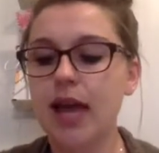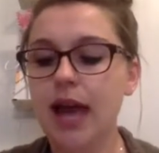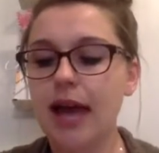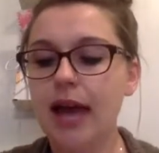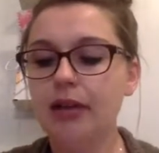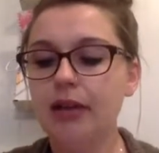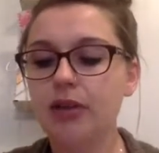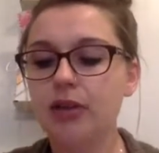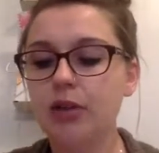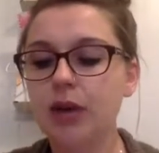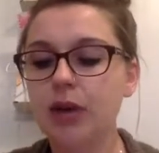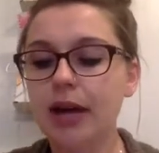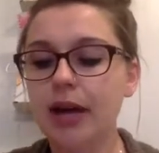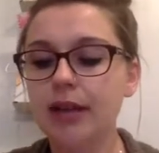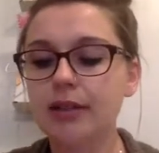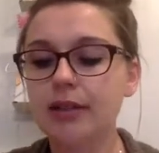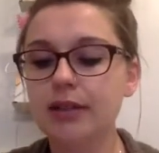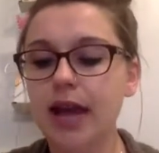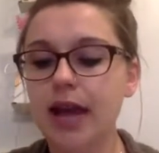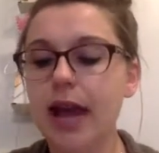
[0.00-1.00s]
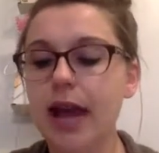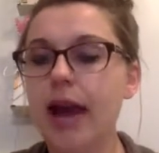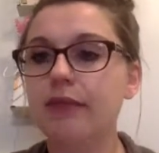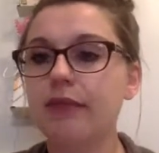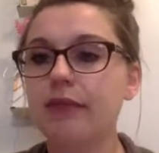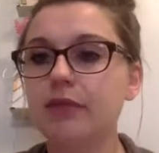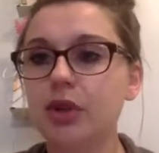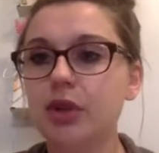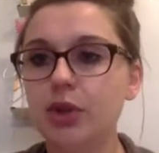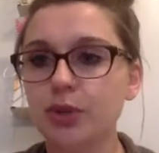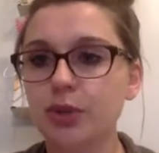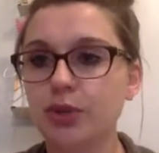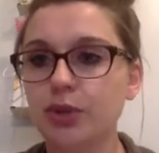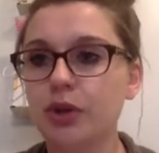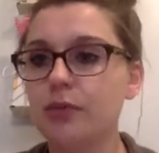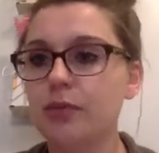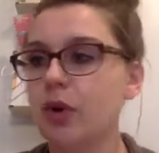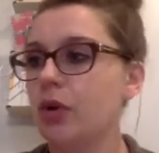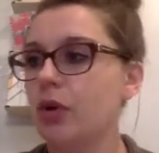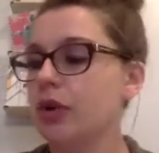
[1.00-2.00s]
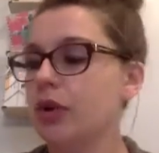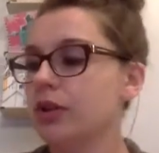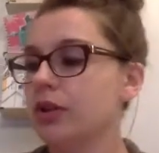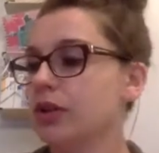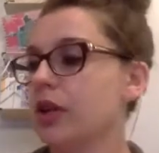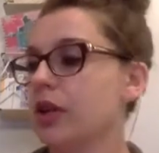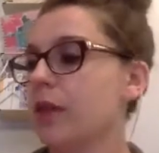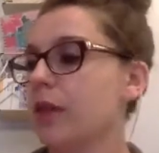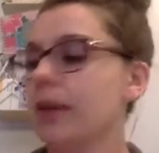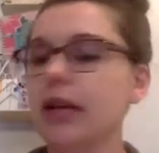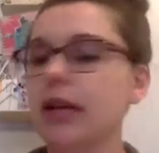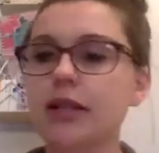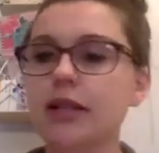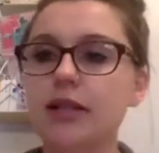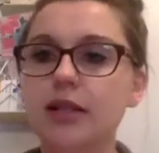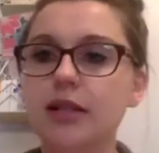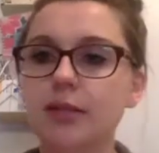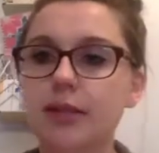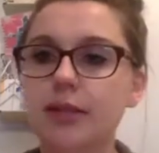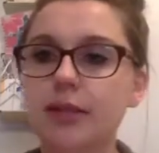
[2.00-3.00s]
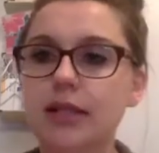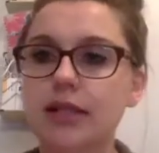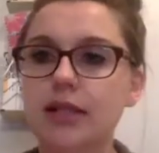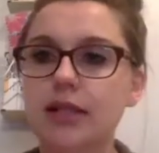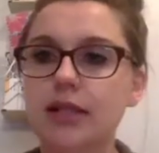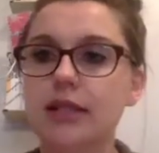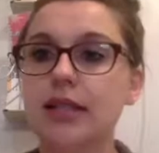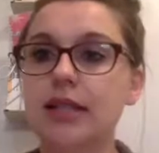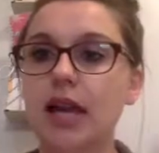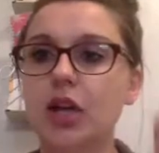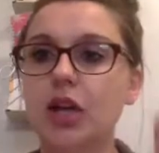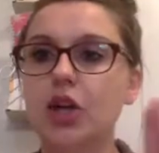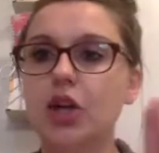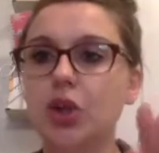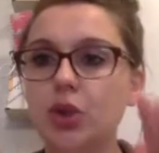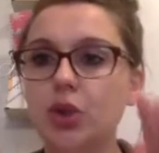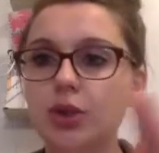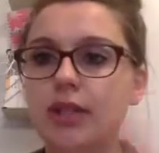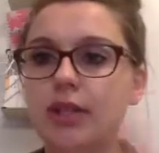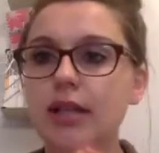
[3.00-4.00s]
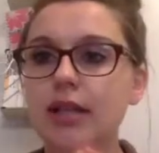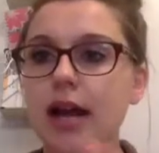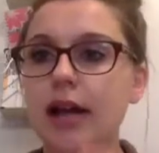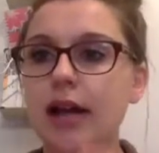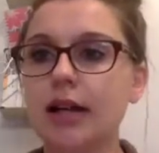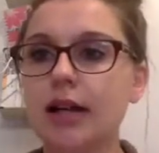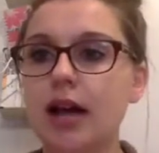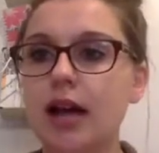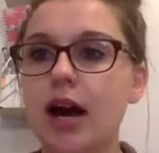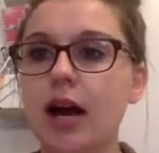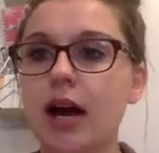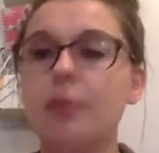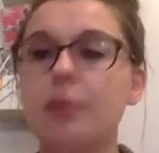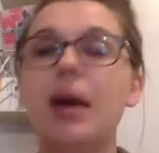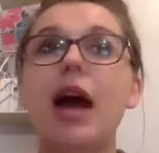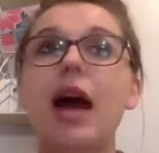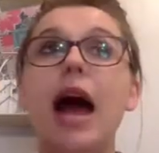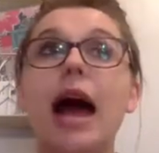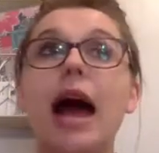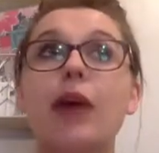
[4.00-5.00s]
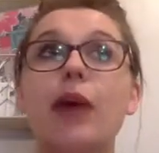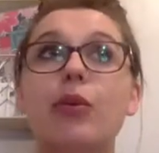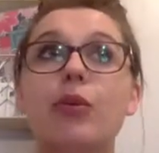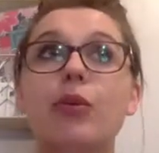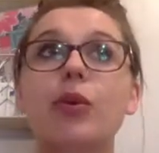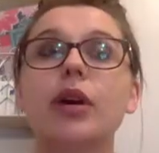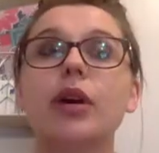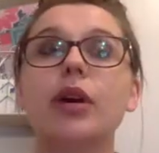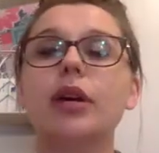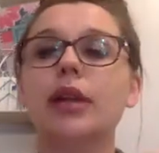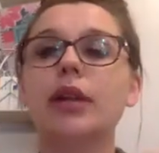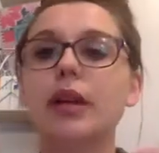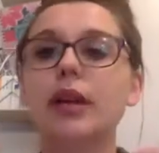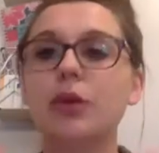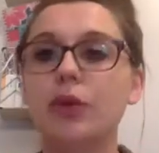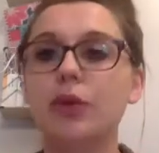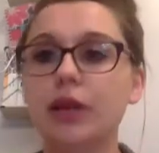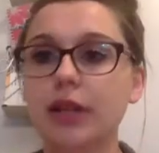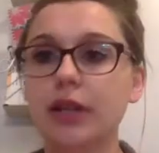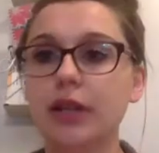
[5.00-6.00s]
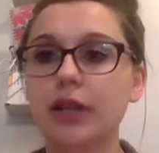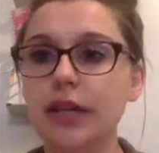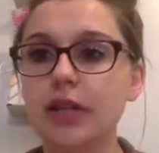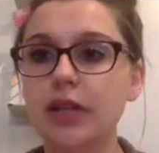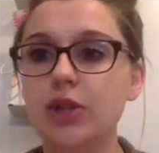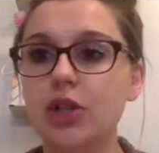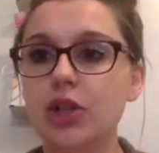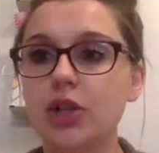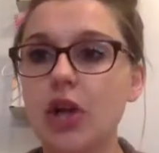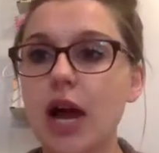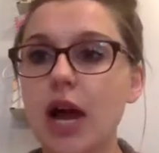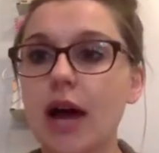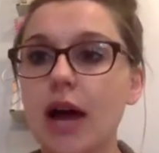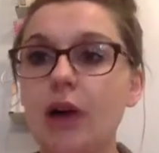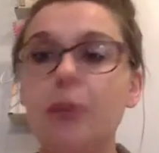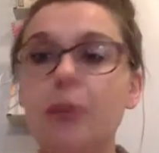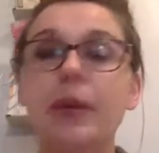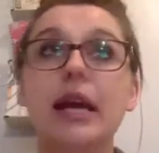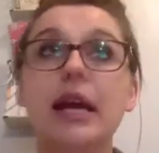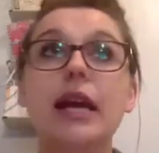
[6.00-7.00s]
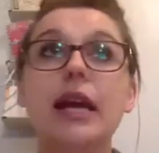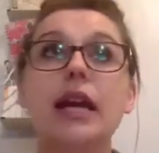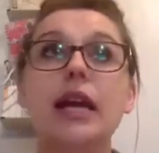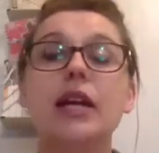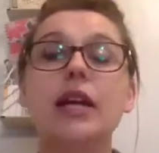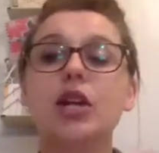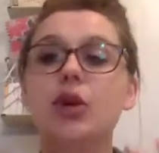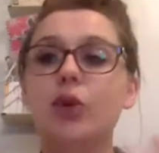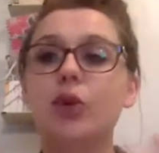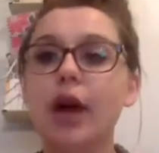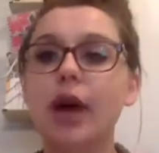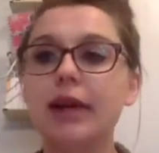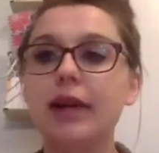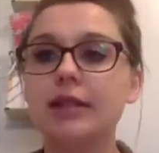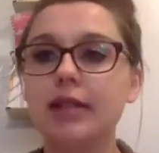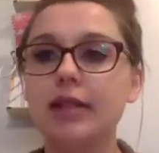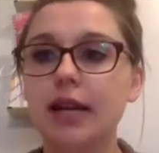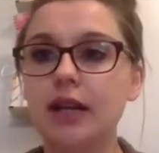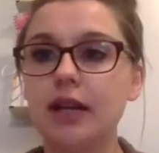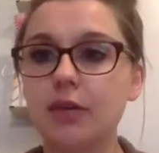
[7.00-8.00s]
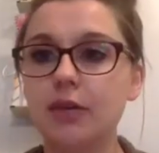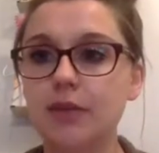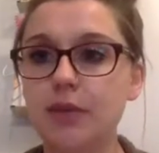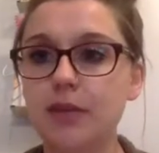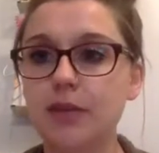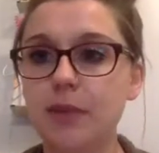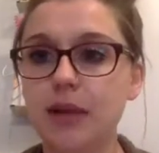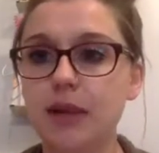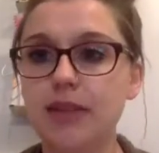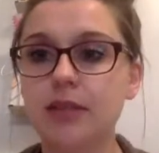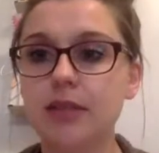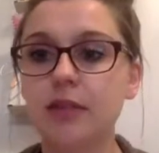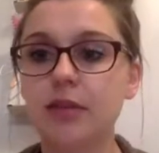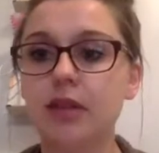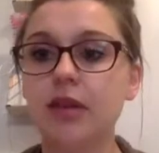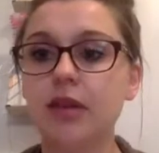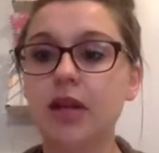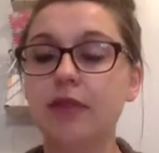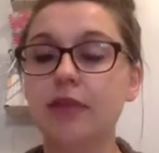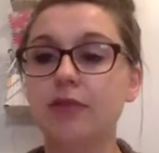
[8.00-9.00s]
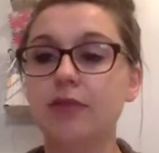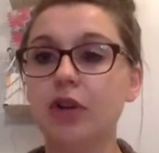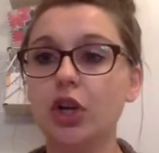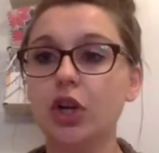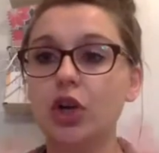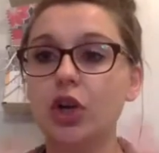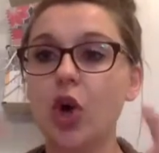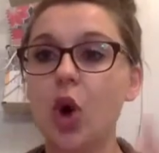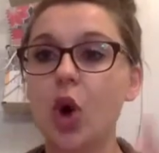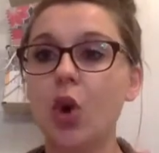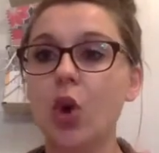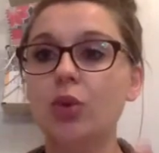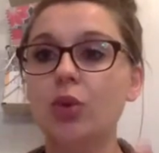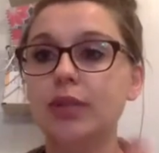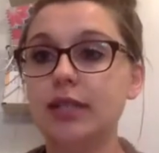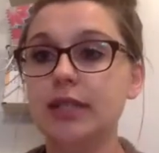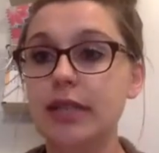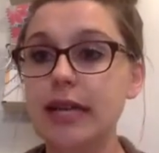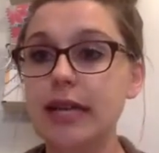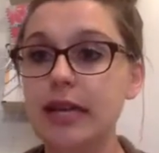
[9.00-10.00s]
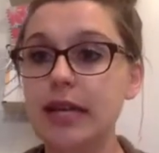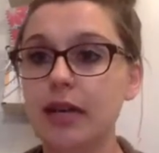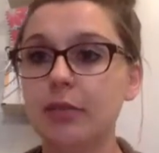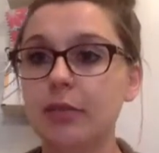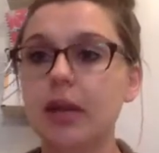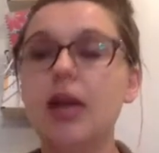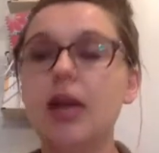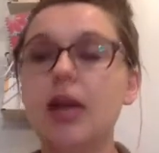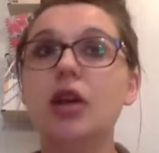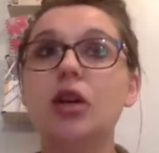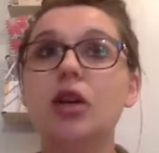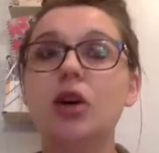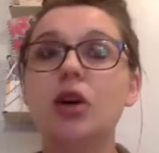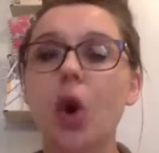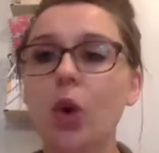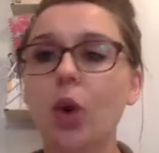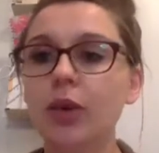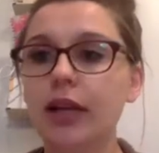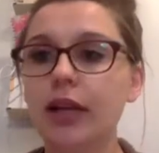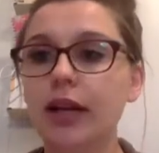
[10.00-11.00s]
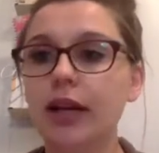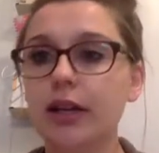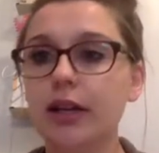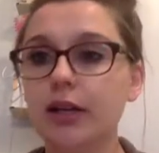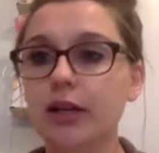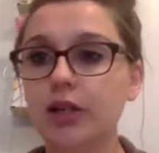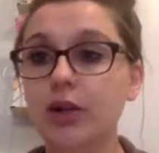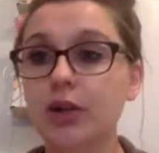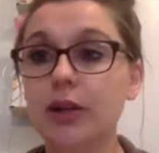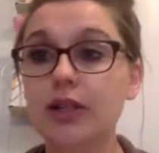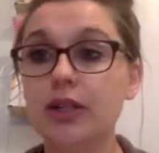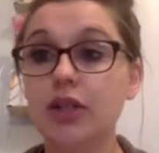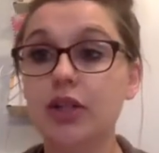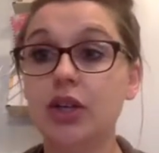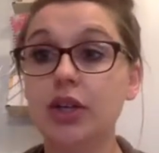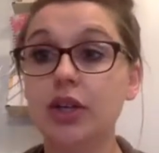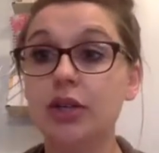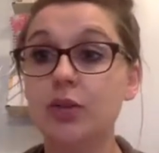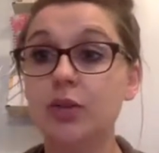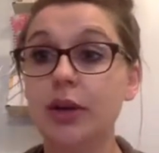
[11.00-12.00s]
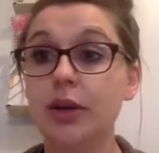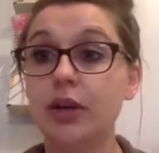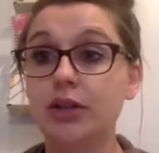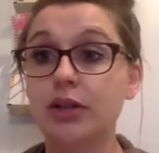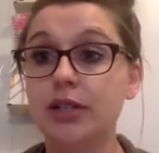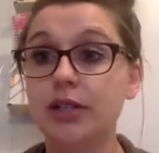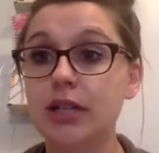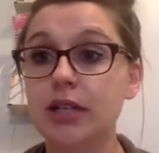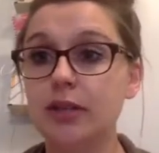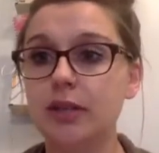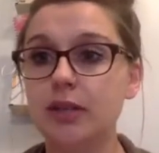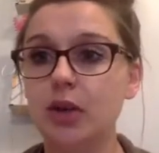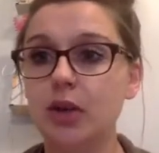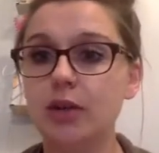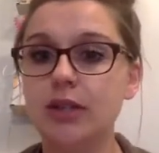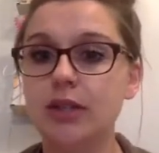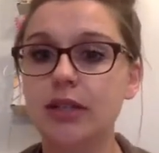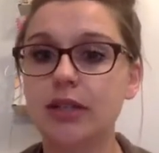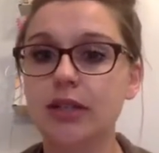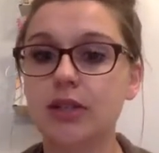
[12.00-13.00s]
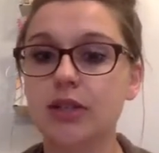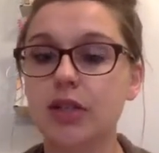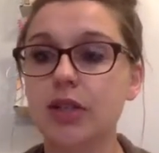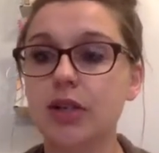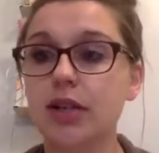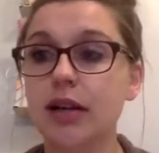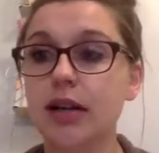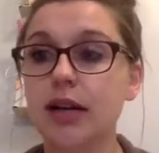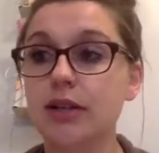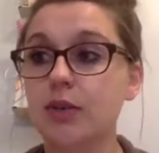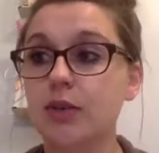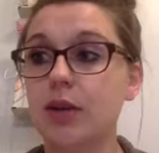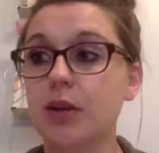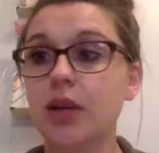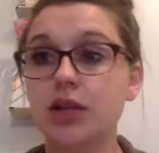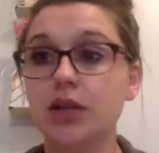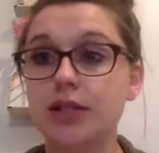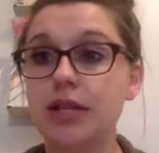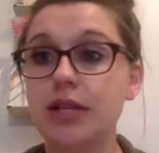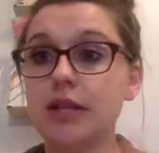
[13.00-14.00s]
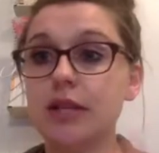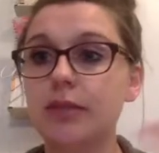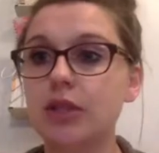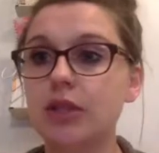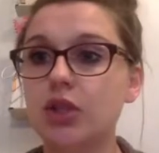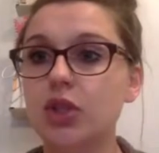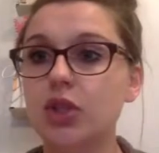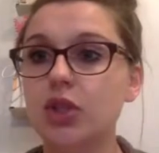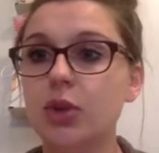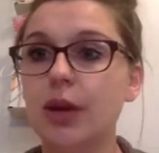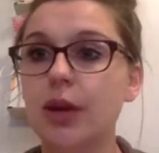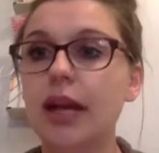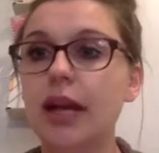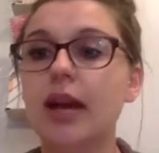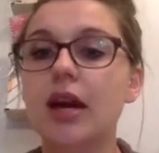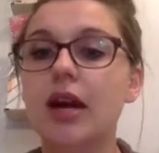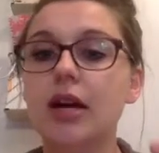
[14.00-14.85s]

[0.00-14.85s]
As you guys have new promoters coming into the business that you sign up, I really, really need your help in you guys taking responsibility for your own team. You're only going to do as good as what your team knows and as good as what your team is doing.